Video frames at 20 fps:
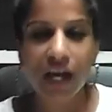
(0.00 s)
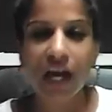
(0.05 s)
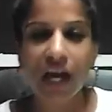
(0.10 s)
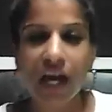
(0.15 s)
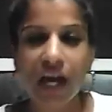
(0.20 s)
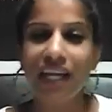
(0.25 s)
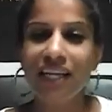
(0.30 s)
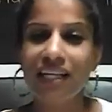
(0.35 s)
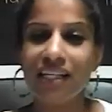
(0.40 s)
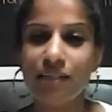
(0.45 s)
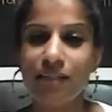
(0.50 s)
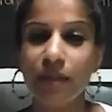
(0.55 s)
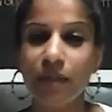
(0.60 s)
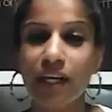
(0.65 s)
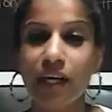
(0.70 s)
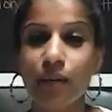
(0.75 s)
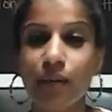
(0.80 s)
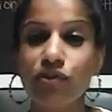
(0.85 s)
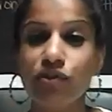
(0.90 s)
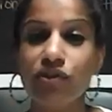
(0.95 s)
At least
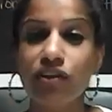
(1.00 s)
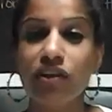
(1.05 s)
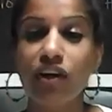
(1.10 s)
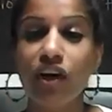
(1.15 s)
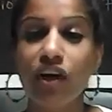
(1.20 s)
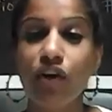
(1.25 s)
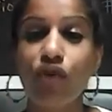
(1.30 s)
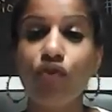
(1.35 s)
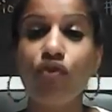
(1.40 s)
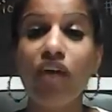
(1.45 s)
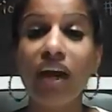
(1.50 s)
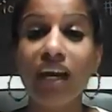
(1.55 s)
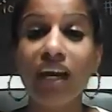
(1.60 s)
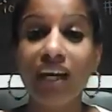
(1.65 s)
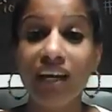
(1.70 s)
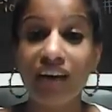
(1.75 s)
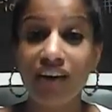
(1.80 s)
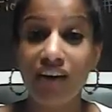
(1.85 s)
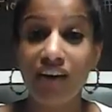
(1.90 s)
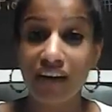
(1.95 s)
being able to
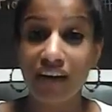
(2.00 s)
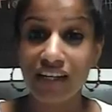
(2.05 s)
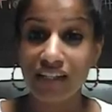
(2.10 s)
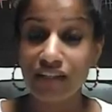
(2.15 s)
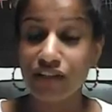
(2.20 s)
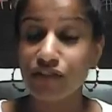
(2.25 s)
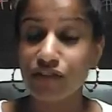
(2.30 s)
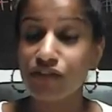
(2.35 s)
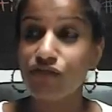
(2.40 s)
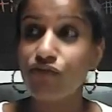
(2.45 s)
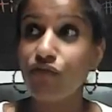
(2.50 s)
recognize